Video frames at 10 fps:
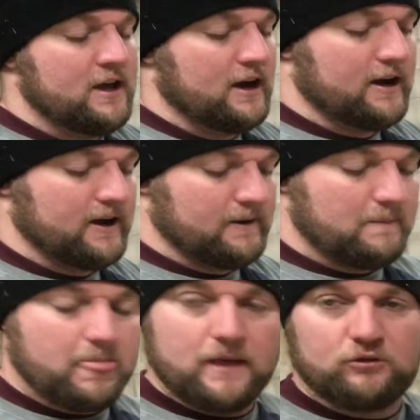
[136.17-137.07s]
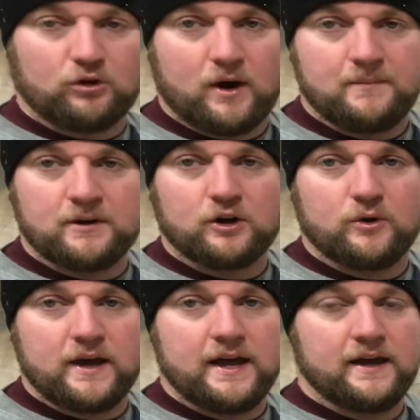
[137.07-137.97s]
So I'm going to
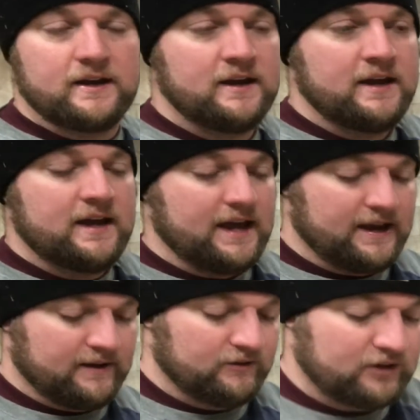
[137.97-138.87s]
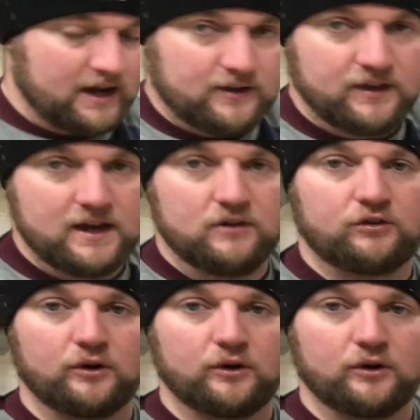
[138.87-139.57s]
go ahead and take these.